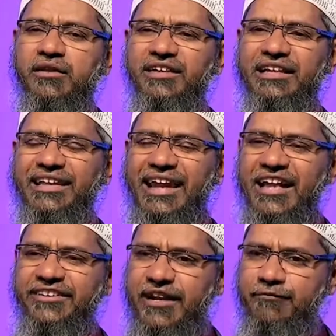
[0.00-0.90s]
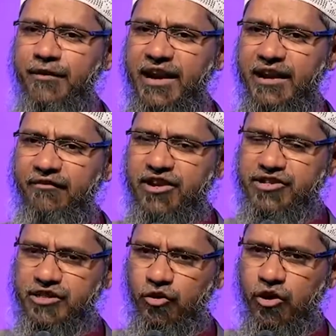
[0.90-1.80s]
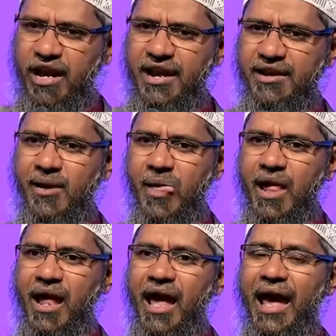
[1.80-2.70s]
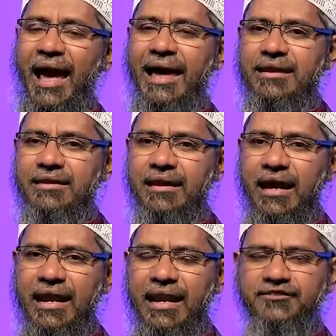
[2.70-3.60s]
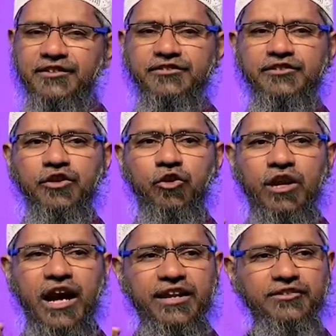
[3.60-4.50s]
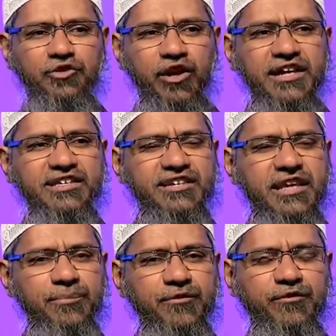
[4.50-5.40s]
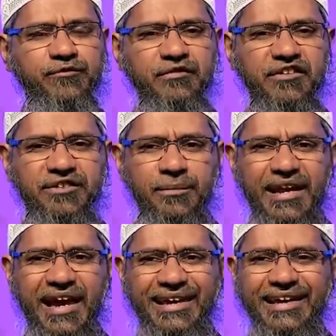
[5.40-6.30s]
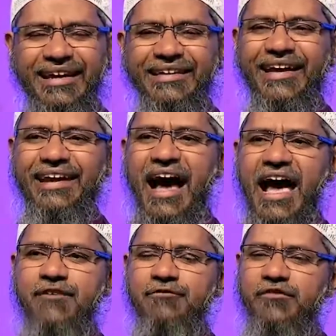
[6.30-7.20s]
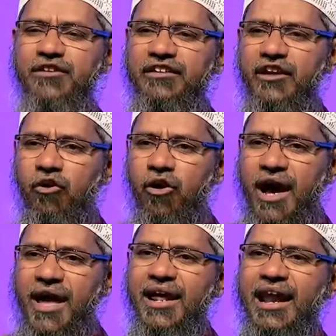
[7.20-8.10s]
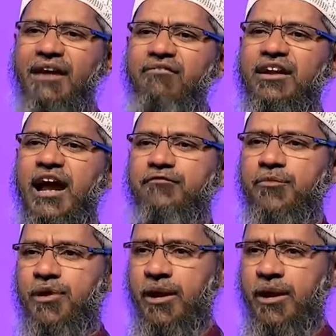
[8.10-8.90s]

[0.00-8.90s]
revealed the last and final revelation, the Quran. And Allah says in the Quran, in Surah Hijr, chapter 15, verse number 9, that I have revealed the Quran and I will guard from